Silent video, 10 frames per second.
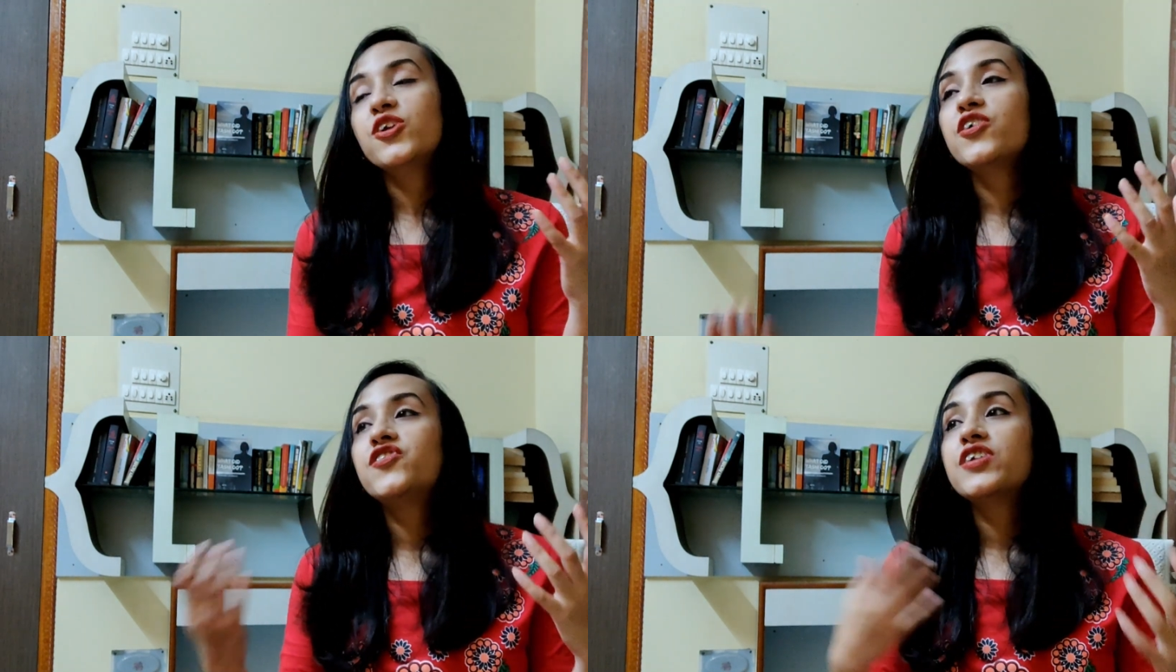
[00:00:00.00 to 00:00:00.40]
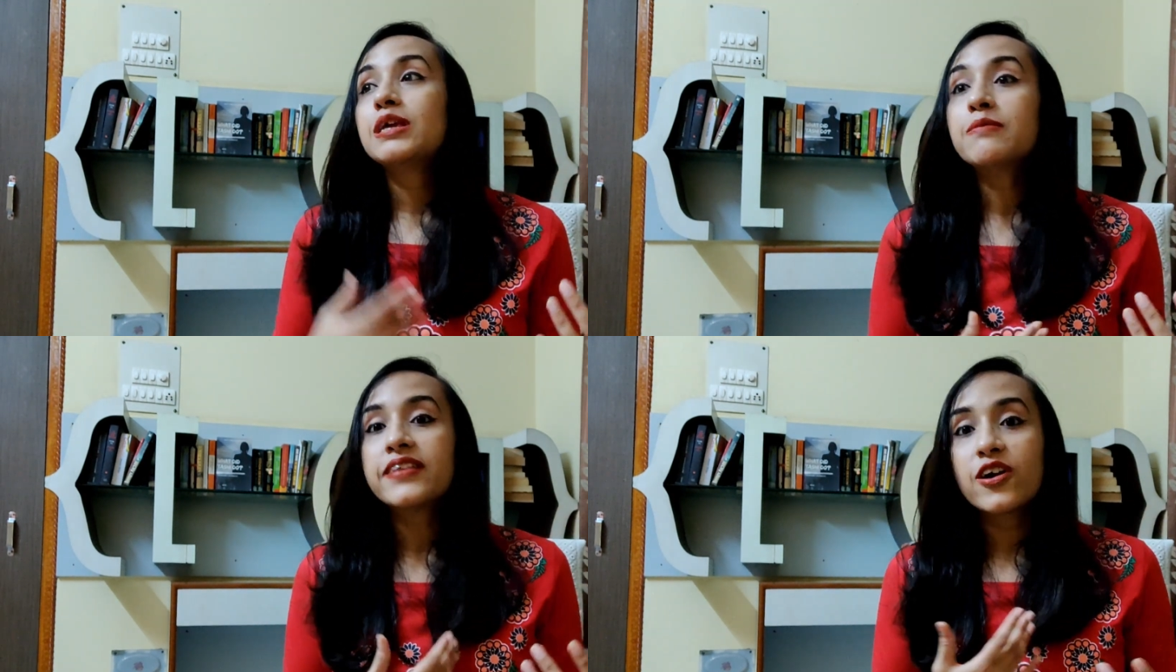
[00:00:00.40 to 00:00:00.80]
your
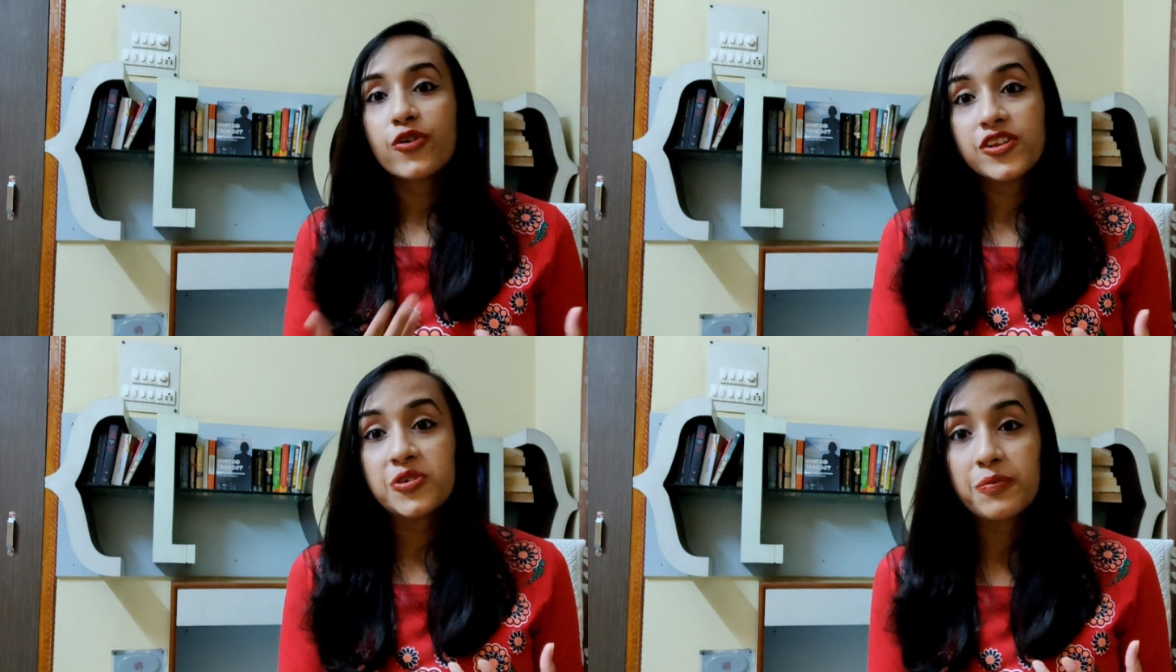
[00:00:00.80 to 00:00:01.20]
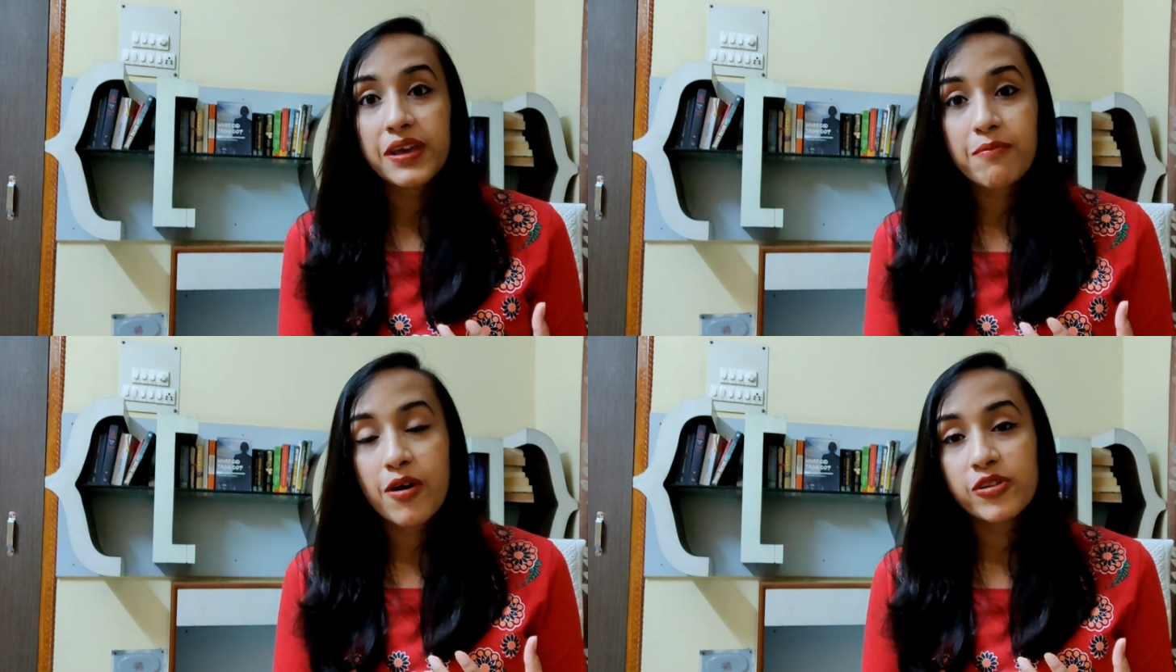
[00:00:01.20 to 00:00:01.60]
dreams are going to
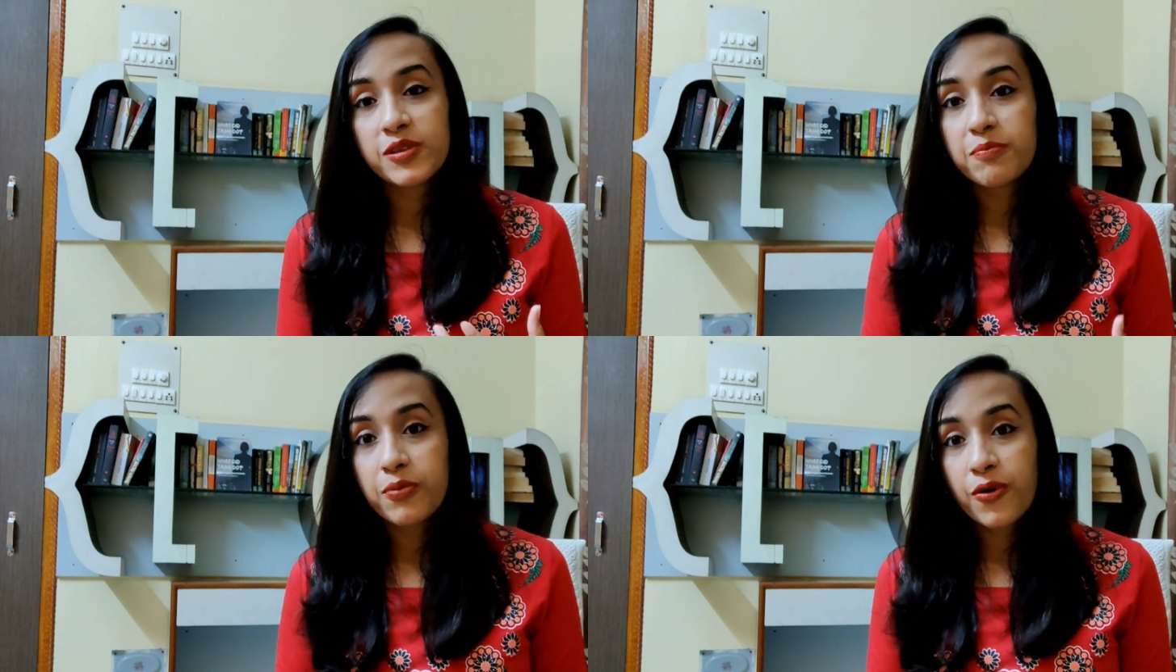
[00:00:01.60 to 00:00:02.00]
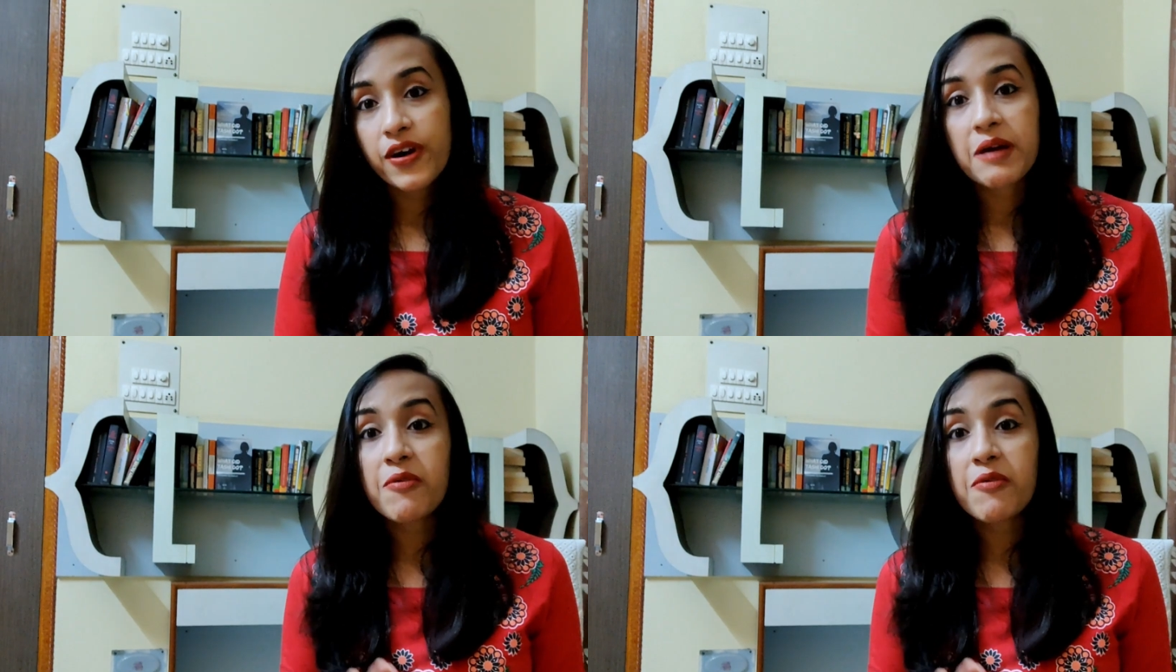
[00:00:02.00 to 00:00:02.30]
be about the book,